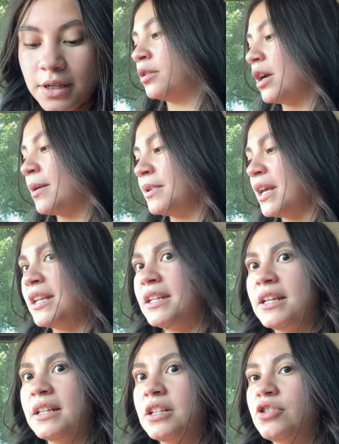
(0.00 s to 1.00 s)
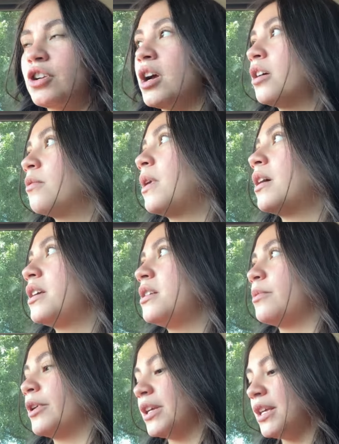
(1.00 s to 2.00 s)
I've been editing in the truck while
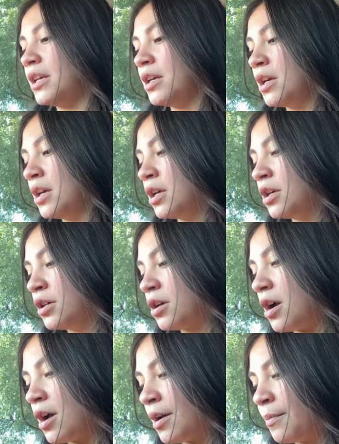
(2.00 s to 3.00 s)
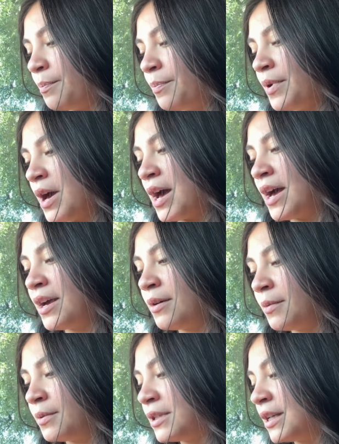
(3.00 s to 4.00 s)
he's working um, but
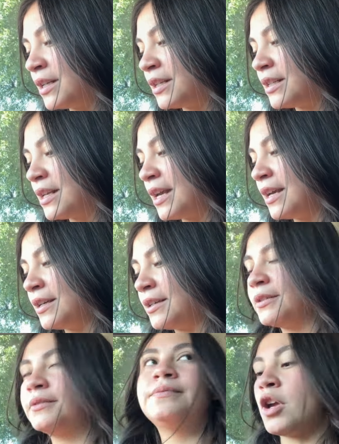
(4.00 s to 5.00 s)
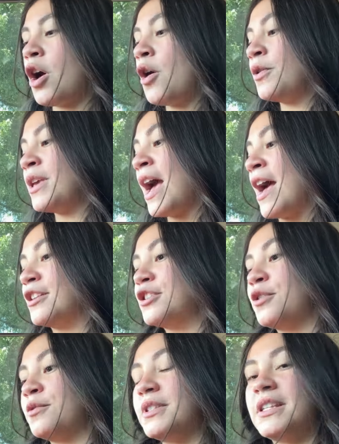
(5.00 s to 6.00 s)
what was I gonna say? Oh yeah,
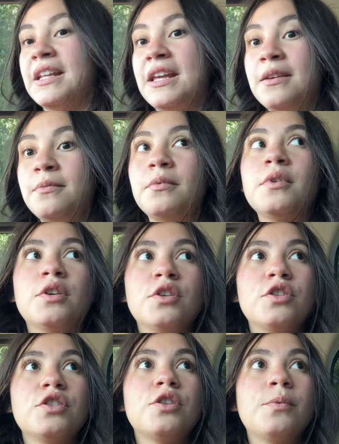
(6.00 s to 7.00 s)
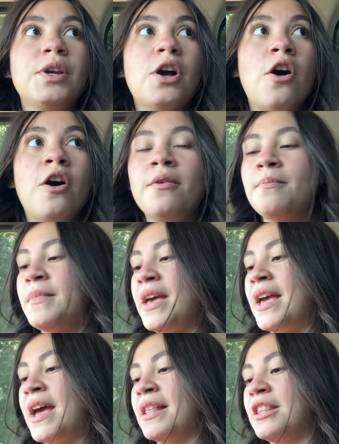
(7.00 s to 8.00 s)
so today, so we all
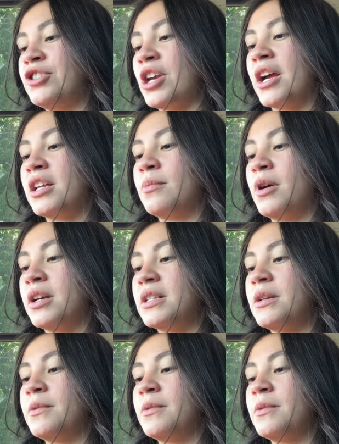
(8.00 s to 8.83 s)
met at the Jack in Box.